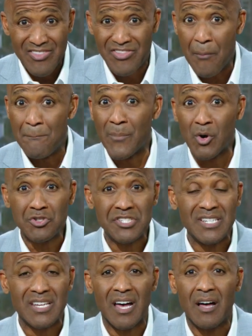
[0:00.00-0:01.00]
the
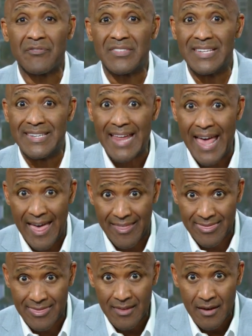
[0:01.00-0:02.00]
merchant of
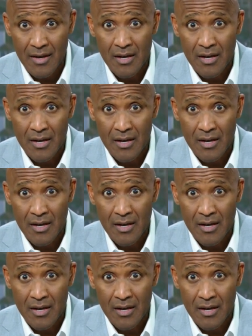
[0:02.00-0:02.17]
death,